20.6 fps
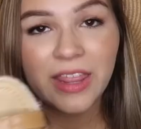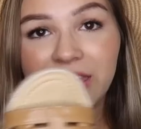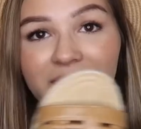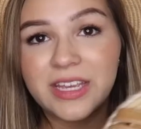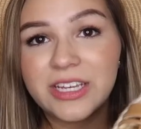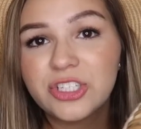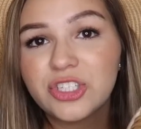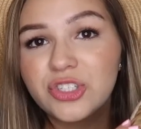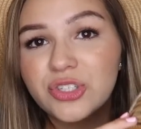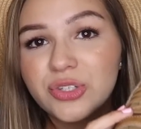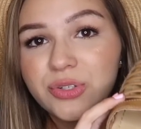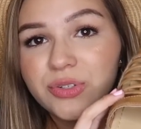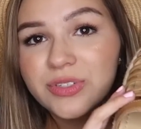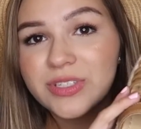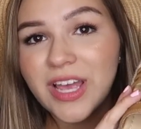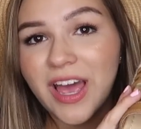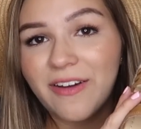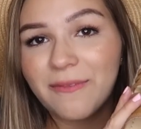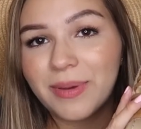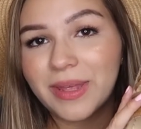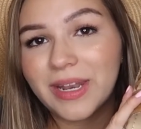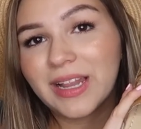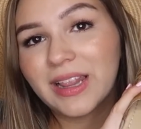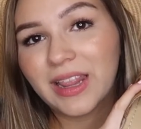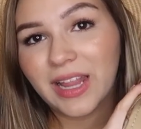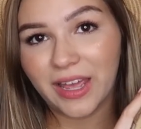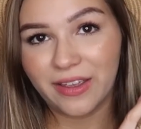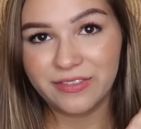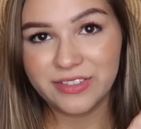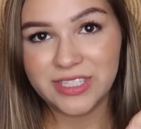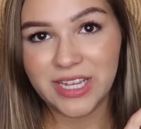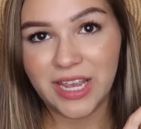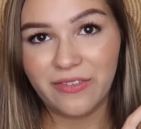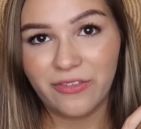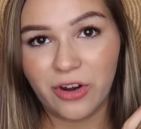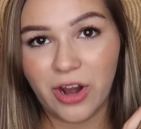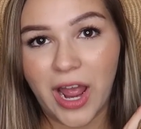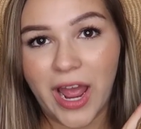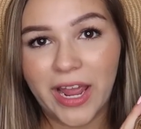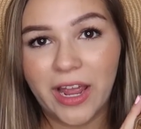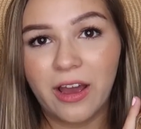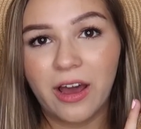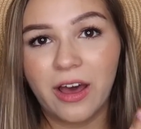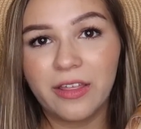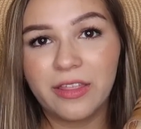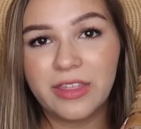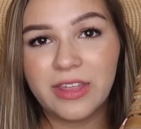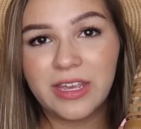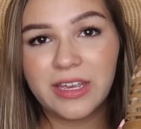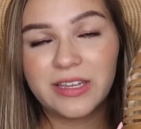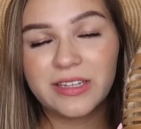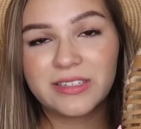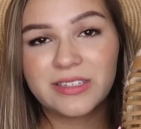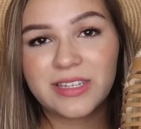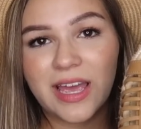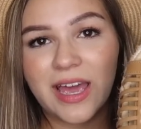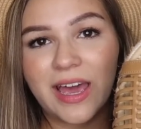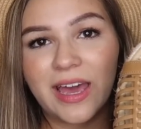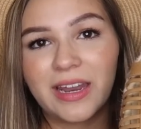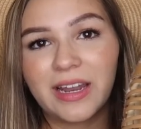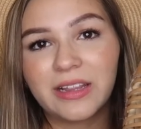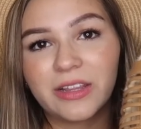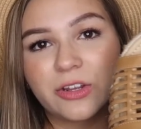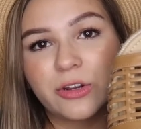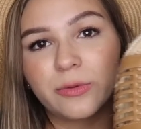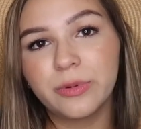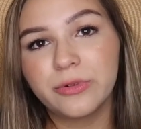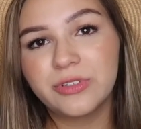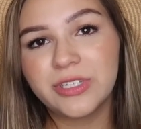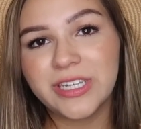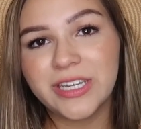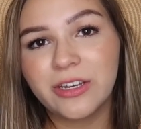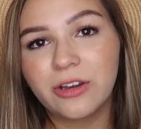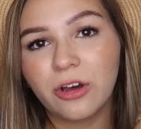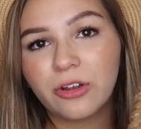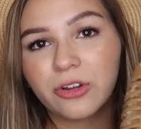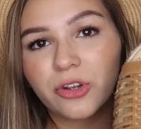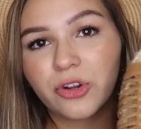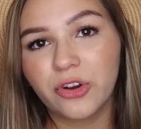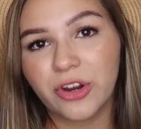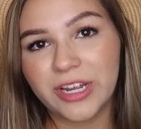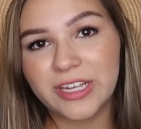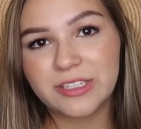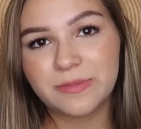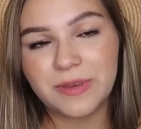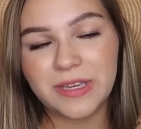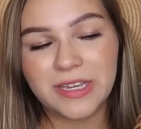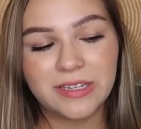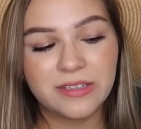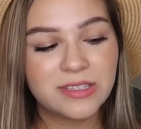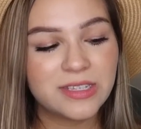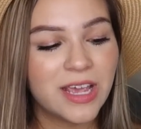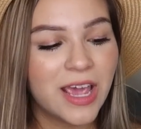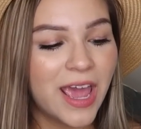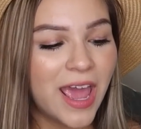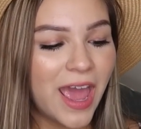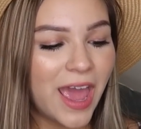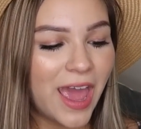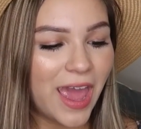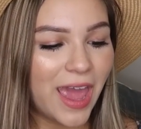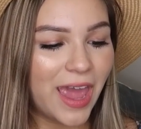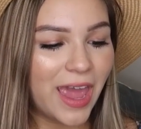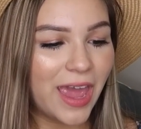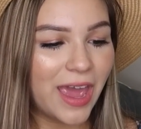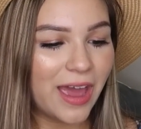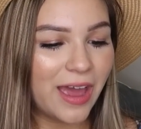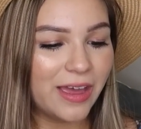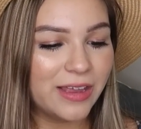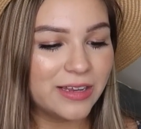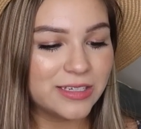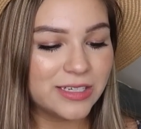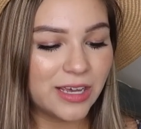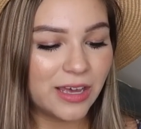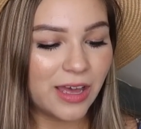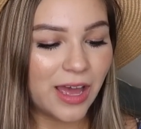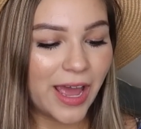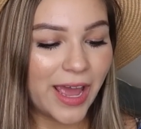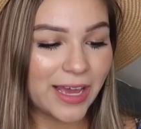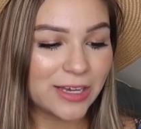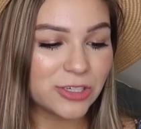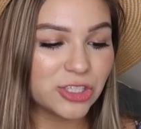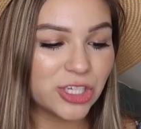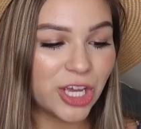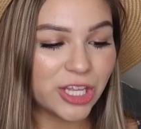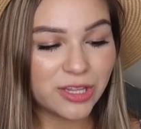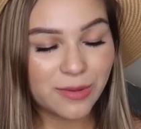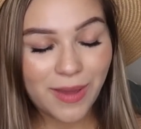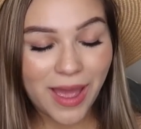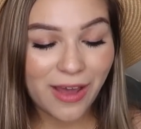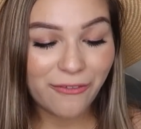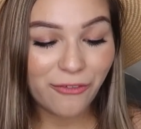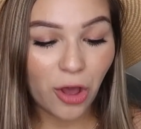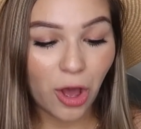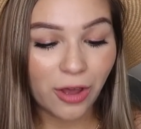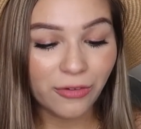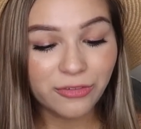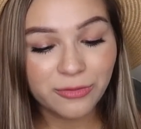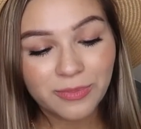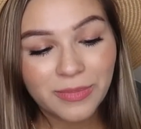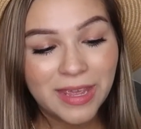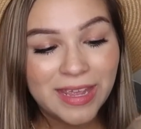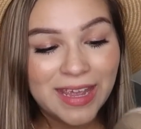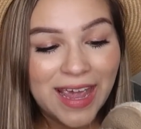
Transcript: These shoes have been a lifesaver. I got these at a little boutique called Grigsby's, and I actually got them half off.